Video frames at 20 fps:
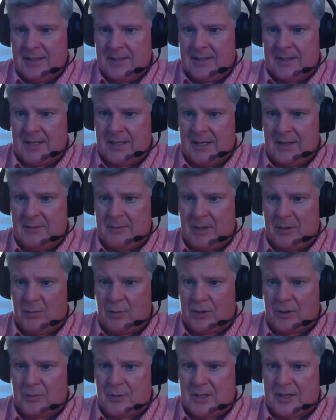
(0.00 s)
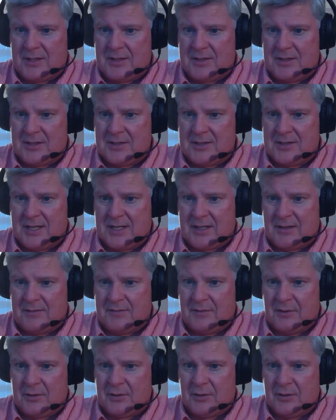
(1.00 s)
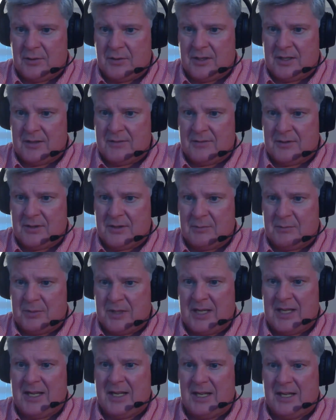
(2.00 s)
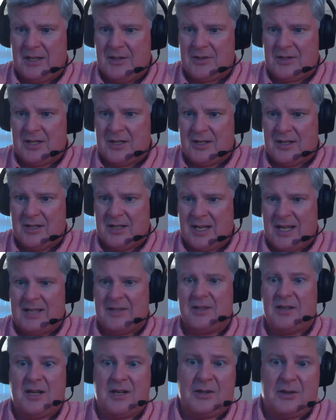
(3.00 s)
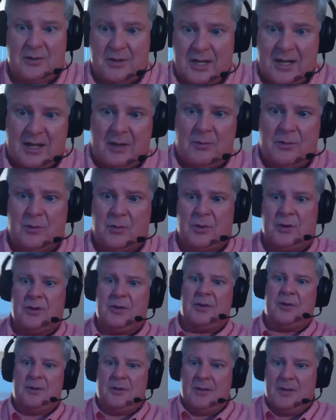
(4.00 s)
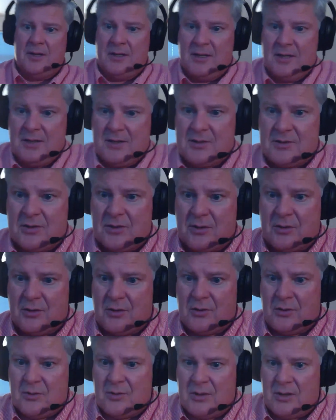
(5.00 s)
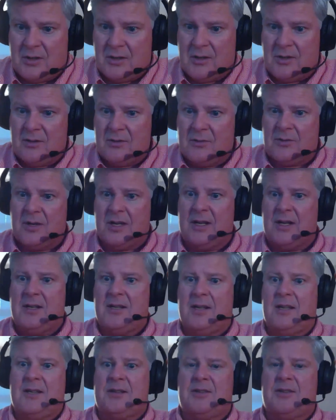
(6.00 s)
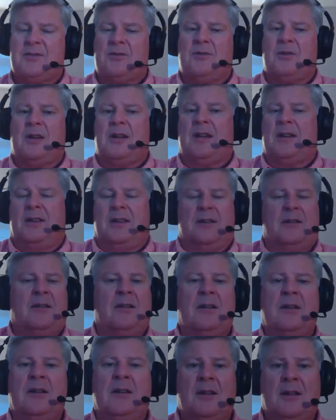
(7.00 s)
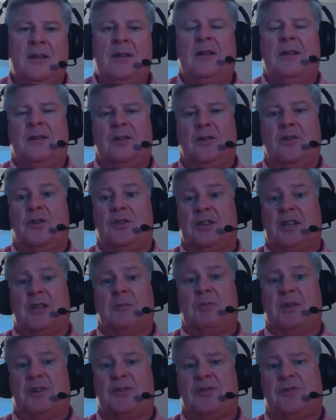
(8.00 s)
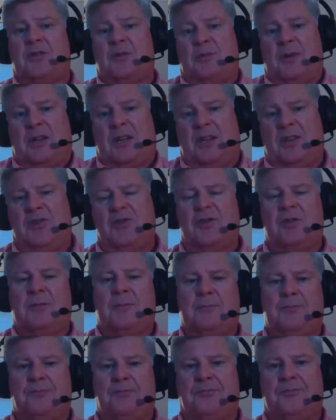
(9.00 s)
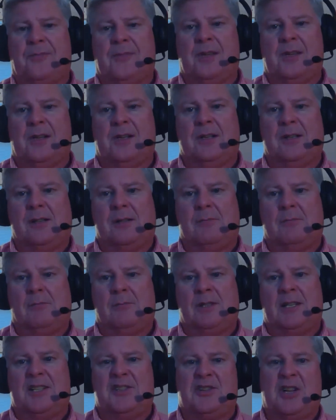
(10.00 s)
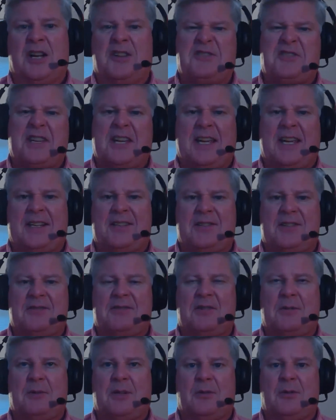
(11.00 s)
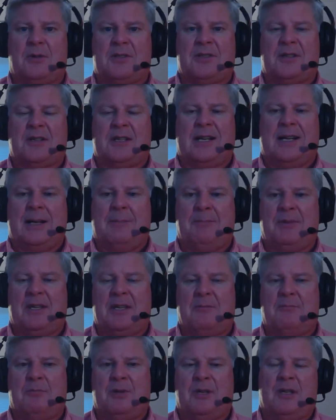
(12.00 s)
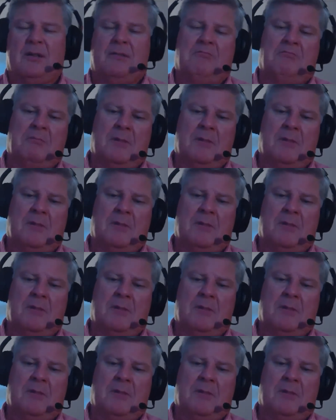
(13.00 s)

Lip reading: Okay, my workaround is to take a photo of the page and then add the audio. That would work. So, Raina, that's a great idea. You could take a picture of the page. It's not text if somebody wants to copy it, but